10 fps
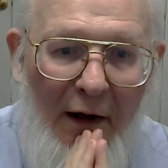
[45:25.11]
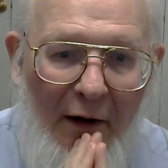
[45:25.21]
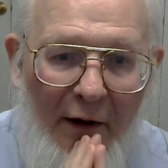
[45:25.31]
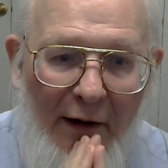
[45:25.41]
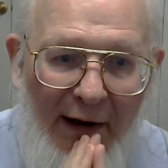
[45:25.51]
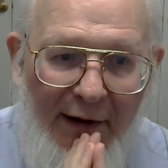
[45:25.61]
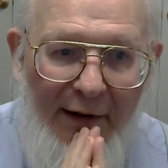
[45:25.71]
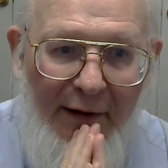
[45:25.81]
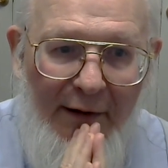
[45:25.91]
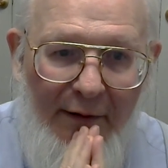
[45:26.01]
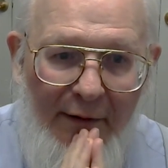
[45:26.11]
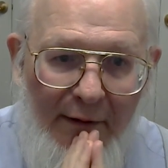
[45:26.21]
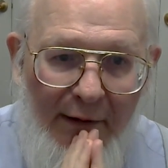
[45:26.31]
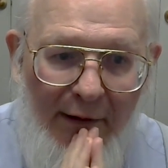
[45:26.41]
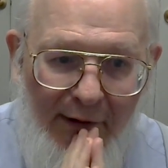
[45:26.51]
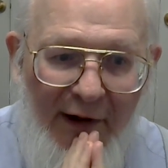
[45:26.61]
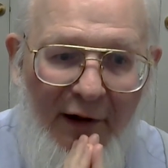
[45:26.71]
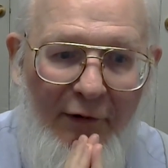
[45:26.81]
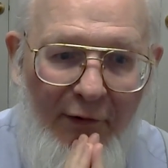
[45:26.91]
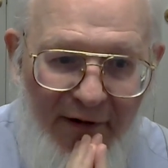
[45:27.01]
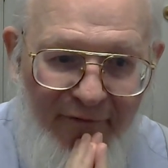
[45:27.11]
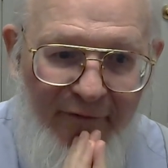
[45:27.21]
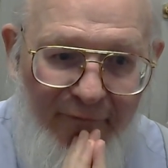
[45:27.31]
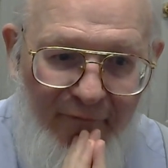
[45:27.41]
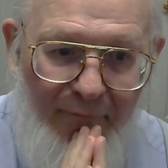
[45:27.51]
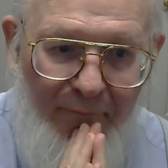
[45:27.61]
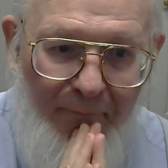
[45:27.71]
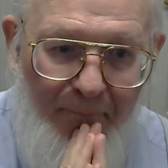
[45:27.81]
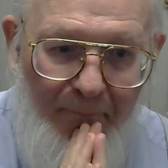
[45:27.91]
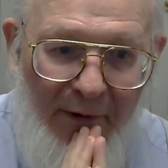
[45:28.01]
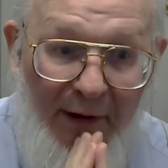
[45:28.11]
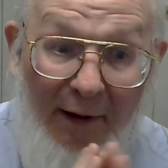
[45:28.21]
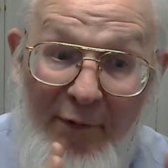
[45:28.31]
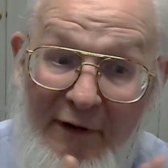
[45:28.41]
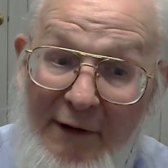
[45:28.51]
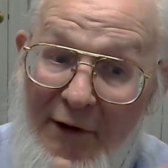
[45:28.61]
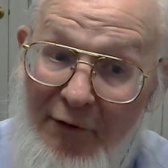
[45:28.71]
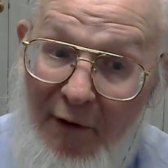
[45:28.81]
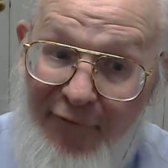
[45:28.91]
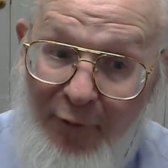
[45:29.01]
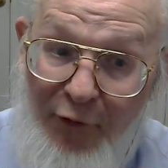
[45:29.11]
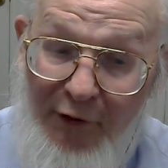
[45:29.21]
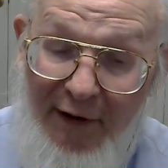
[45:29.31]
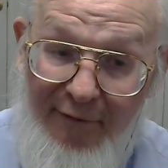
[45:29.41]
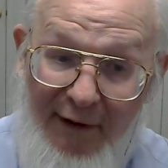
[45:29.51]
are at a crisis, and I believe that across the board.